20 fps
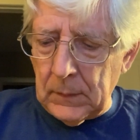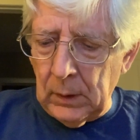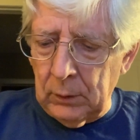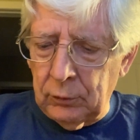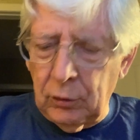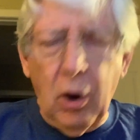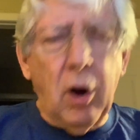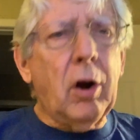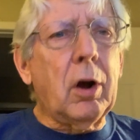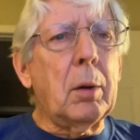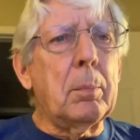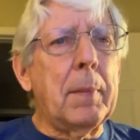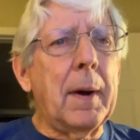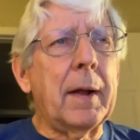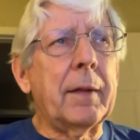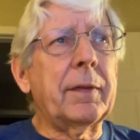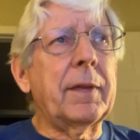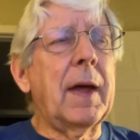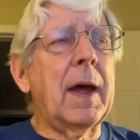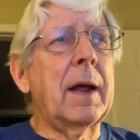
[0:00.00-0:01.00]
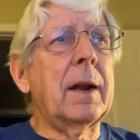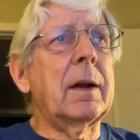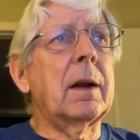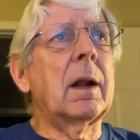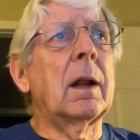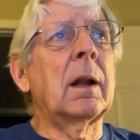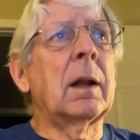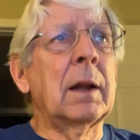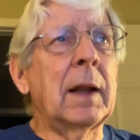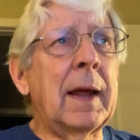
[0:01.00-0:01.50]
talk about that
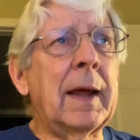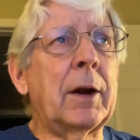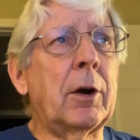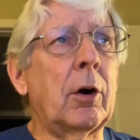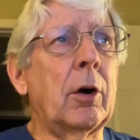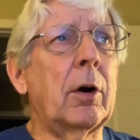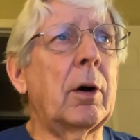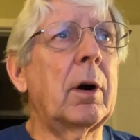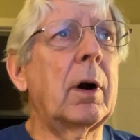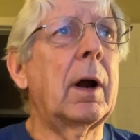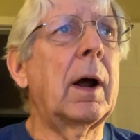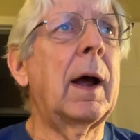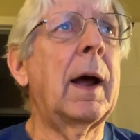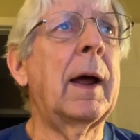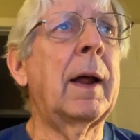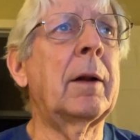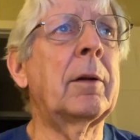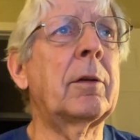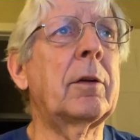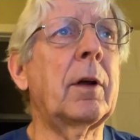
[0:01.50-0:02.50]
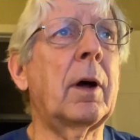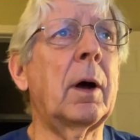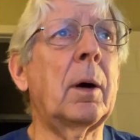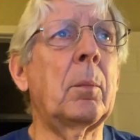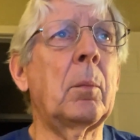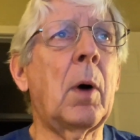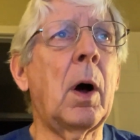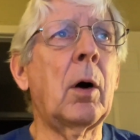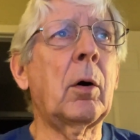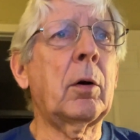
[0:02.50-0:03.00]
later, and
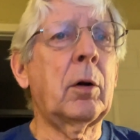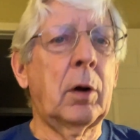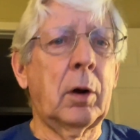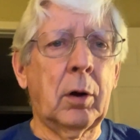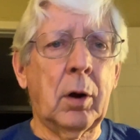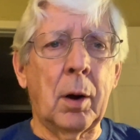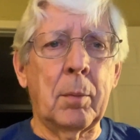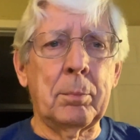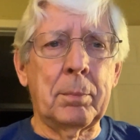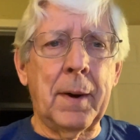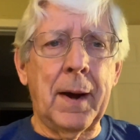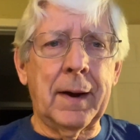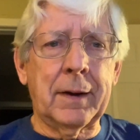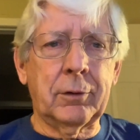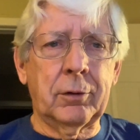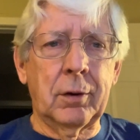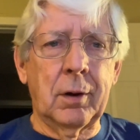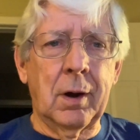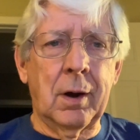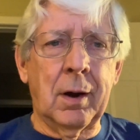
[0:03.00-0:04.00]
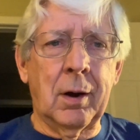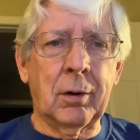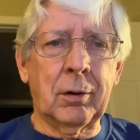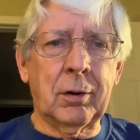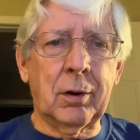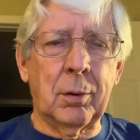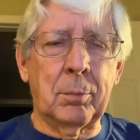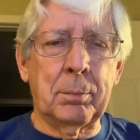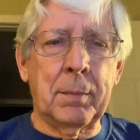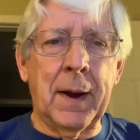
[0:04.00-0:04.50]
I'll come back
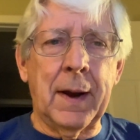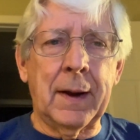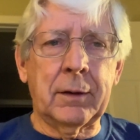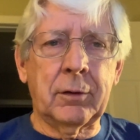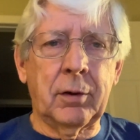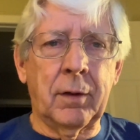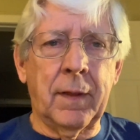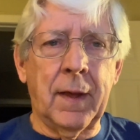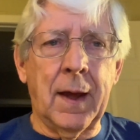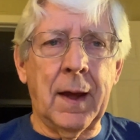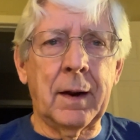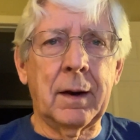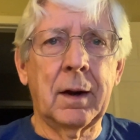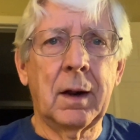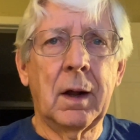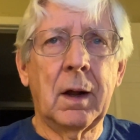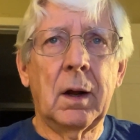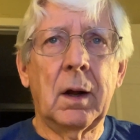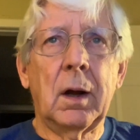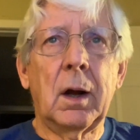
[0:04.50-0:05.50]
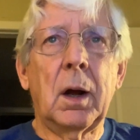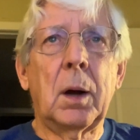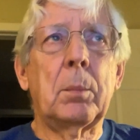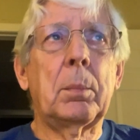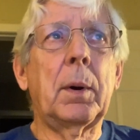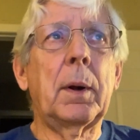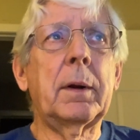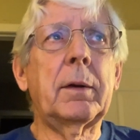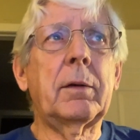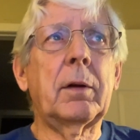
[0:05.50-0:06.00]
to that.
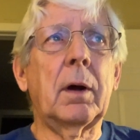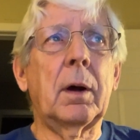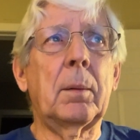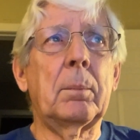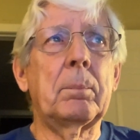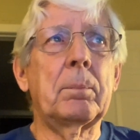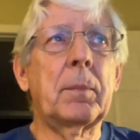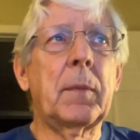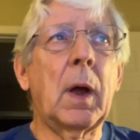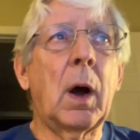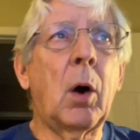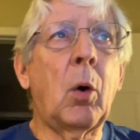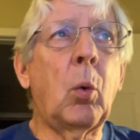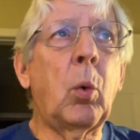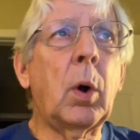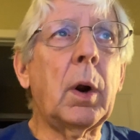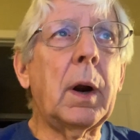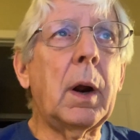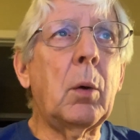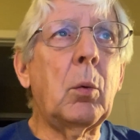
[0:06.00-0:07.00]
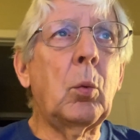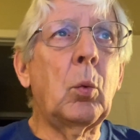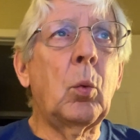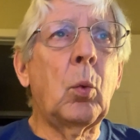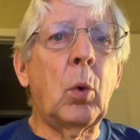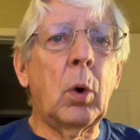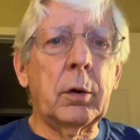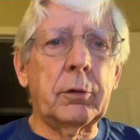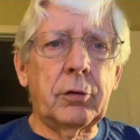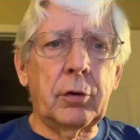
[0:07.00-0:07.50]
But what I
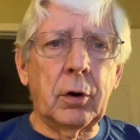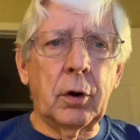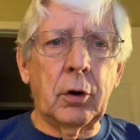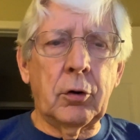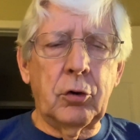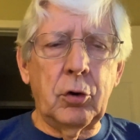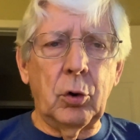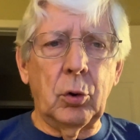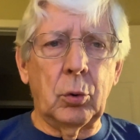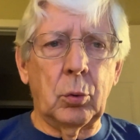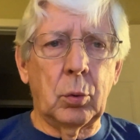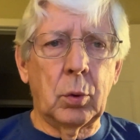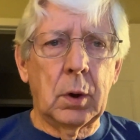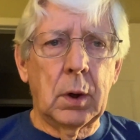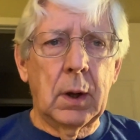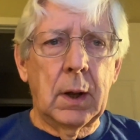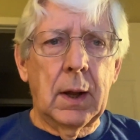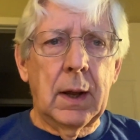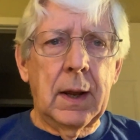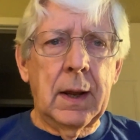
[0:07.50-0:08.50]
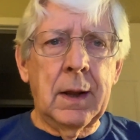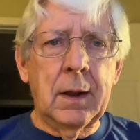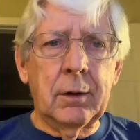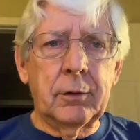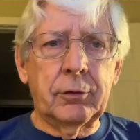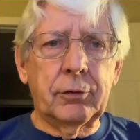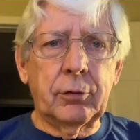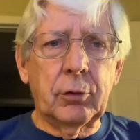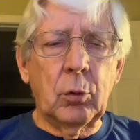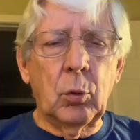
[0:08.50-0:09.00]
want you to do
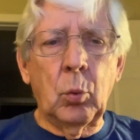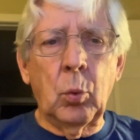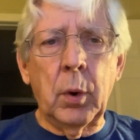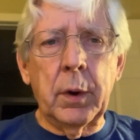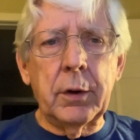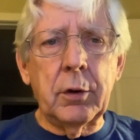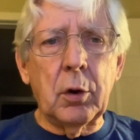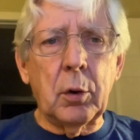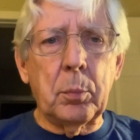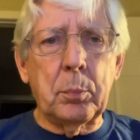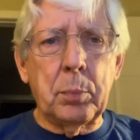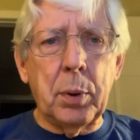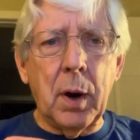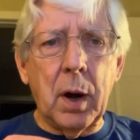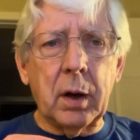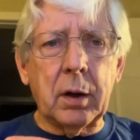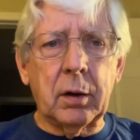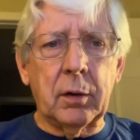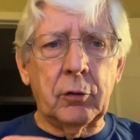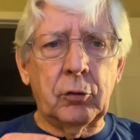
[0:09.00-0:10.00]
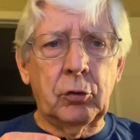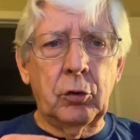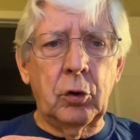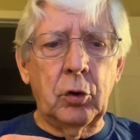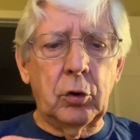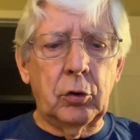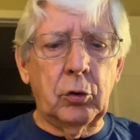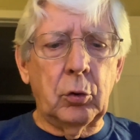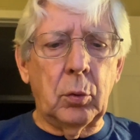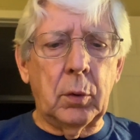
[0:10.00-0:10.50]
is when you're
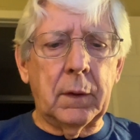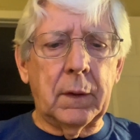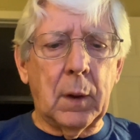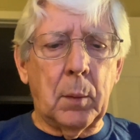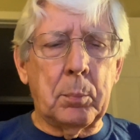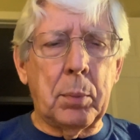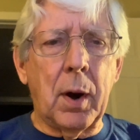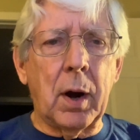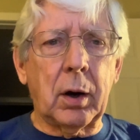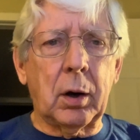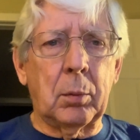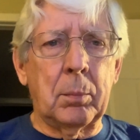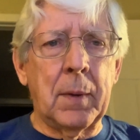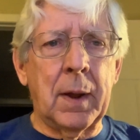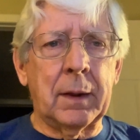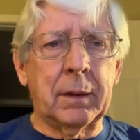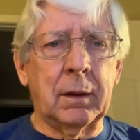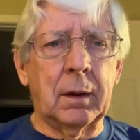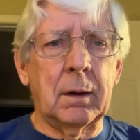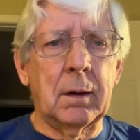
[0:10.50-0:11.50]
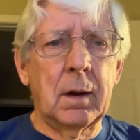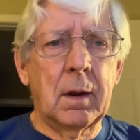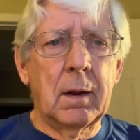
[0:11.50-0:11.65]
doing the pucker method,